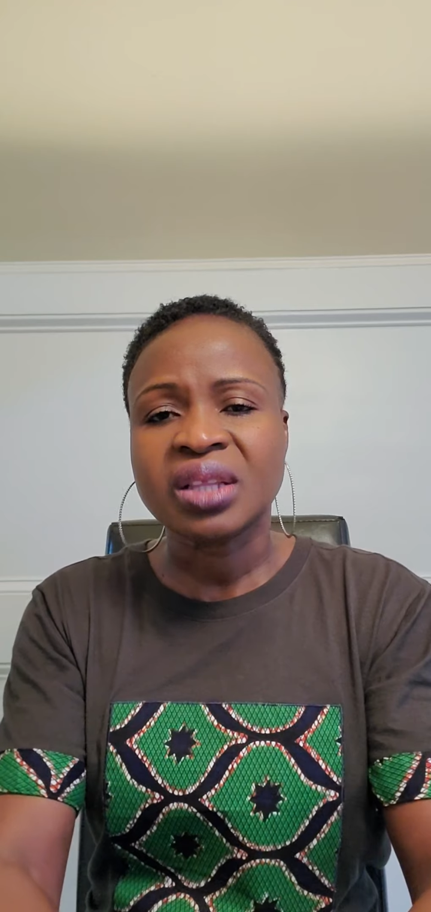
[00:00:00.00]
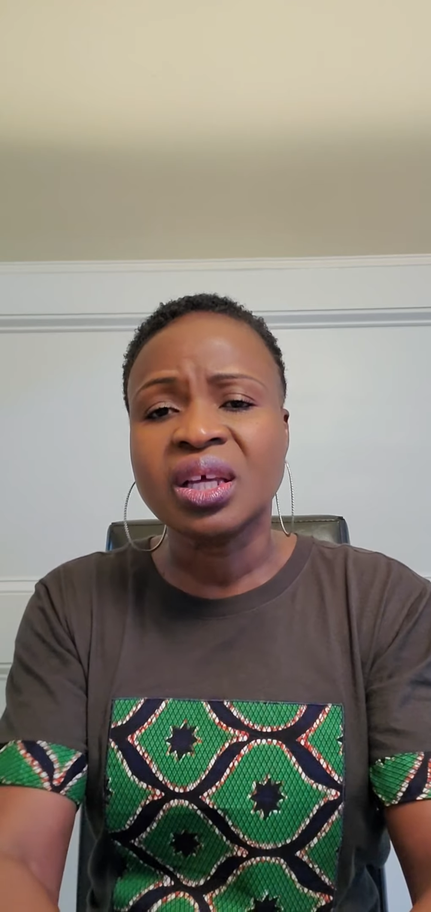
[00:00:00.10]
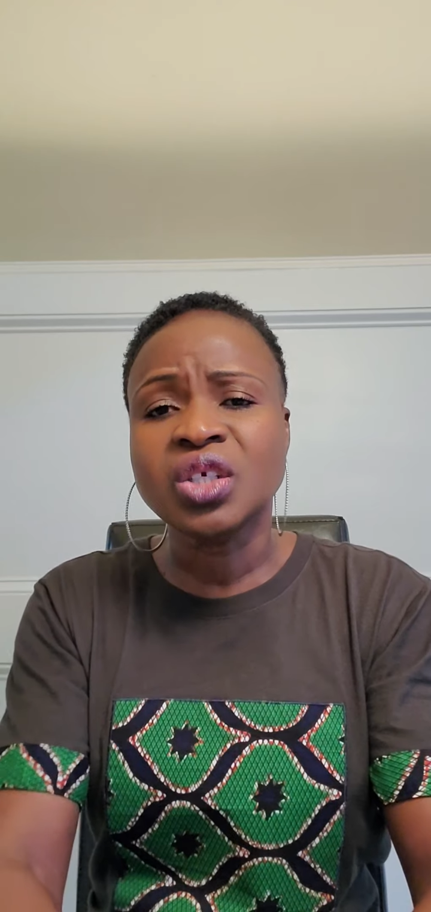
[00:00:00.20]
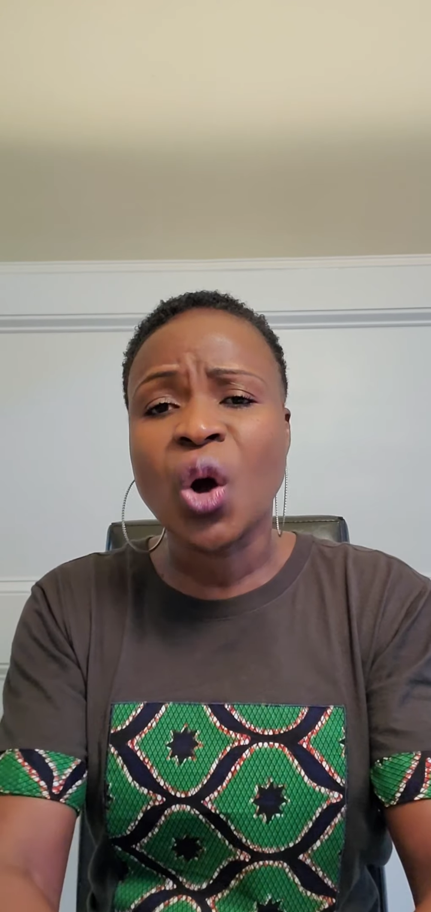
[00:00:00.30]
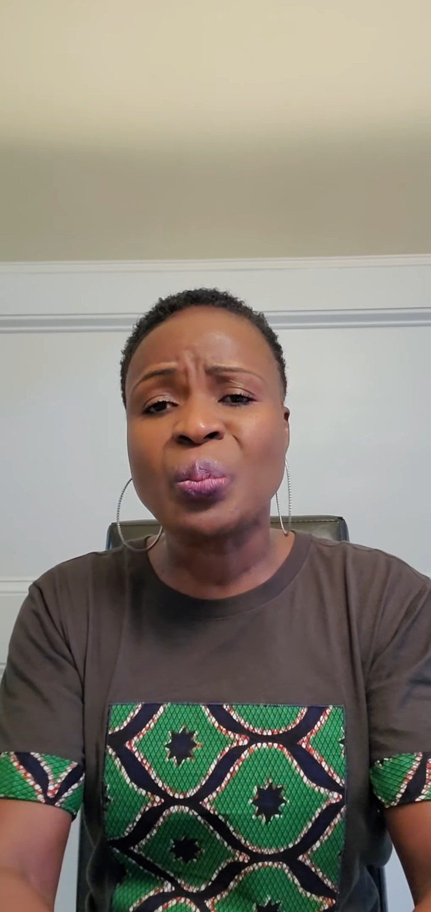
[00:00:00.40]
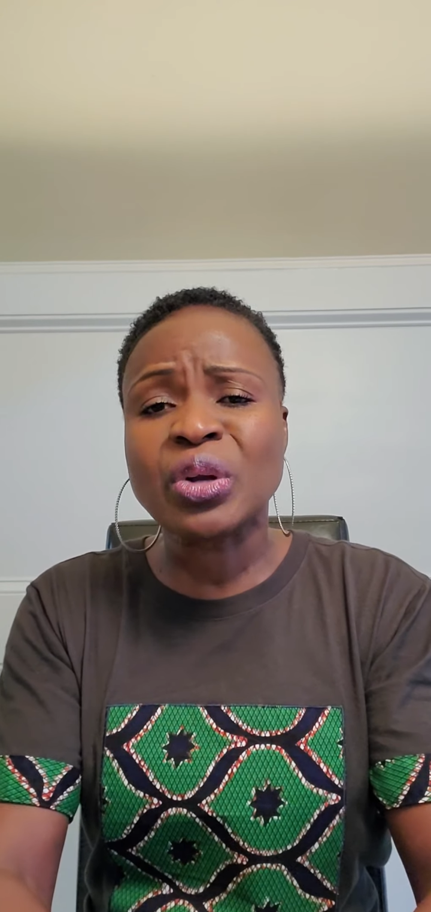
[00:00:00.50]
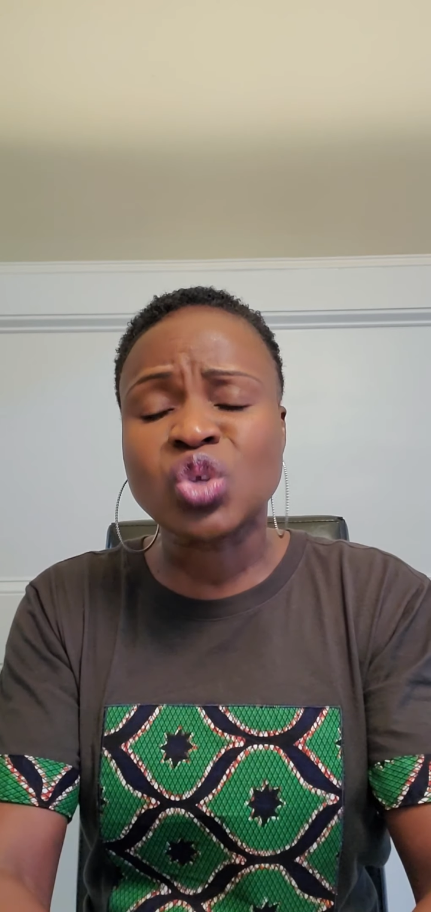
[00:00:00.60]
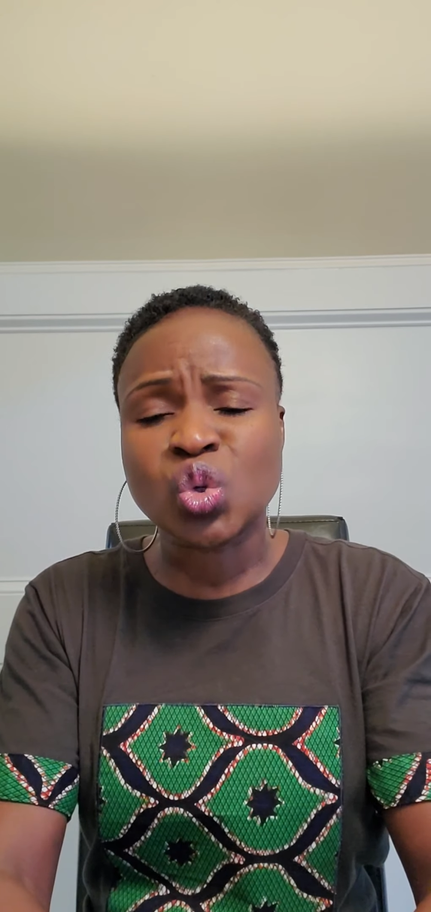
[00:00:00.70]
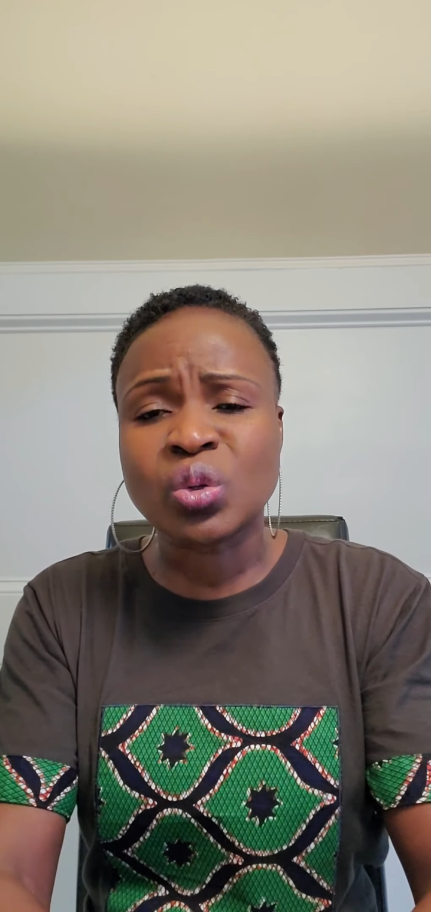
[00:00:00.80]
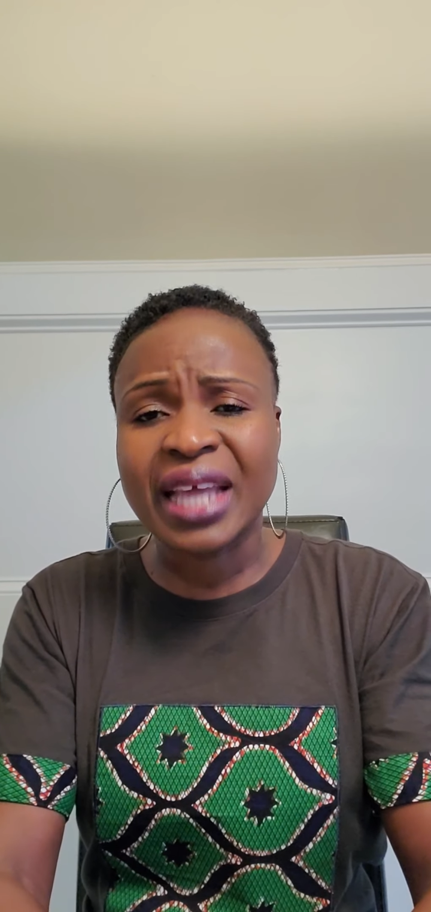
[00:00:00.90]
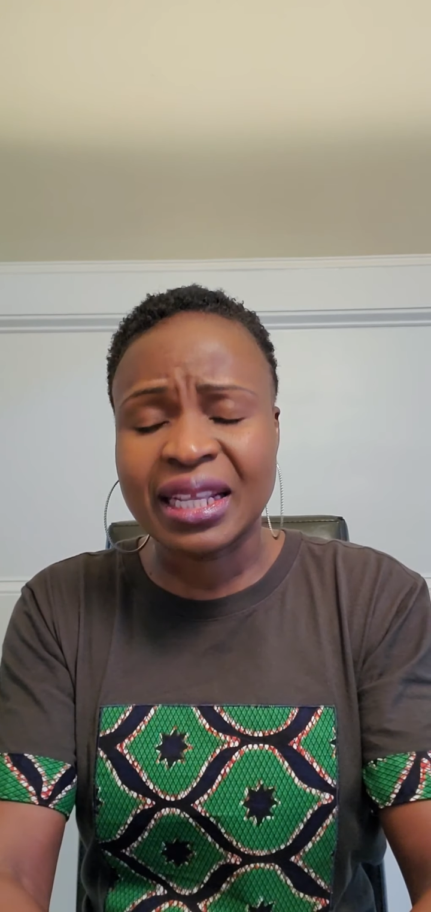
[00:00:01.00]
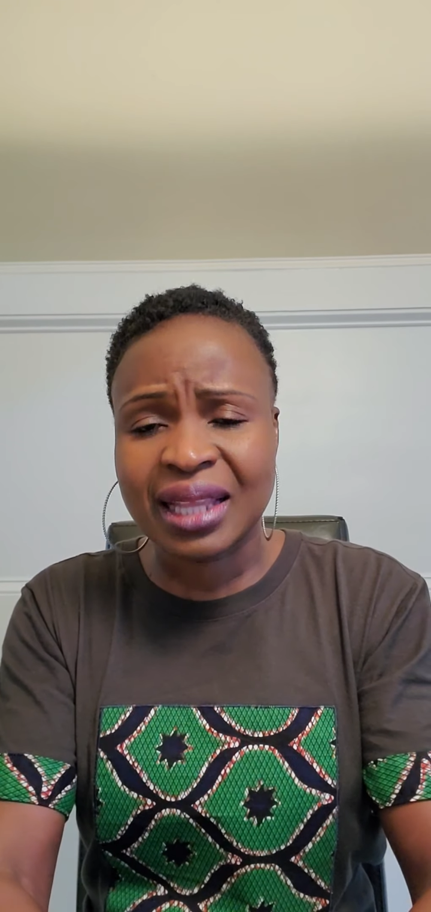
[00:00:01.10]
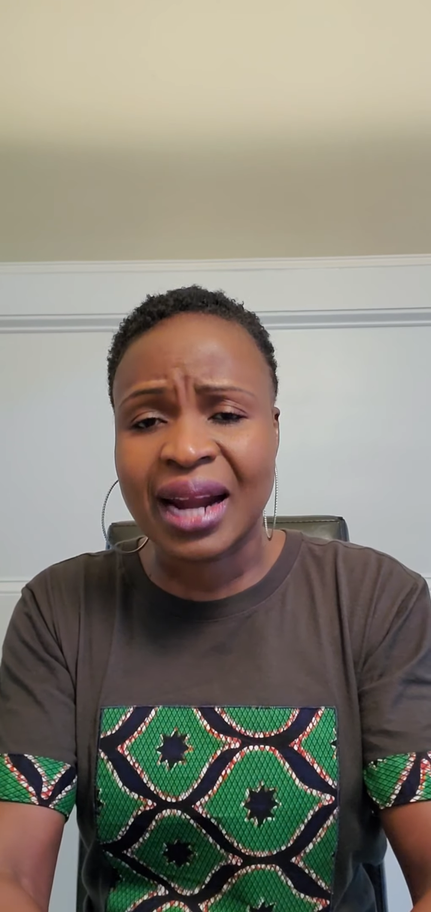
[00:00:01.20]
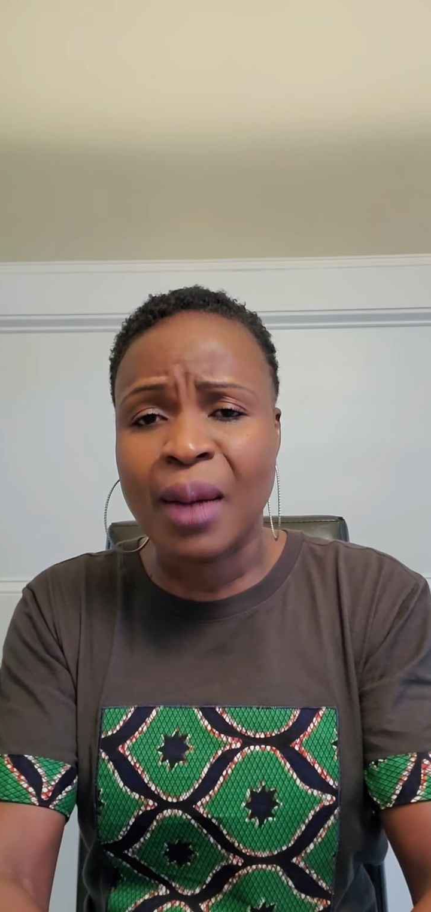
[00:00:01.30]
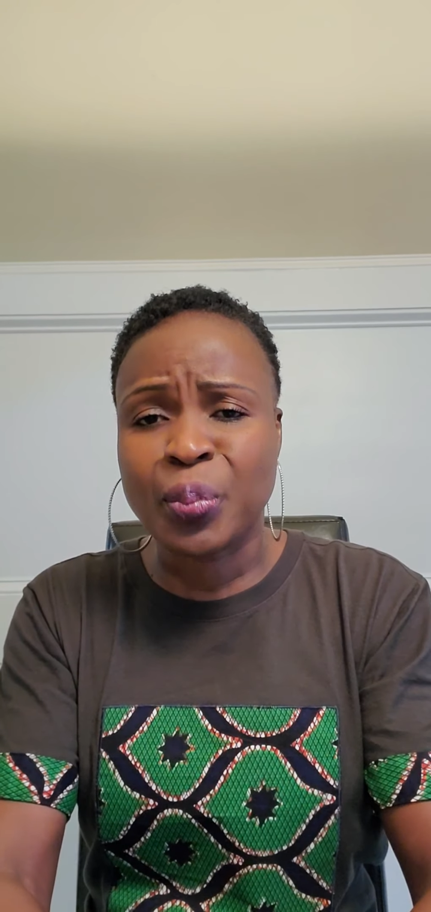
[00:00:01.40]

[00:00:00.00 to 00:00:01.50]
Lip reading: The number two thing that I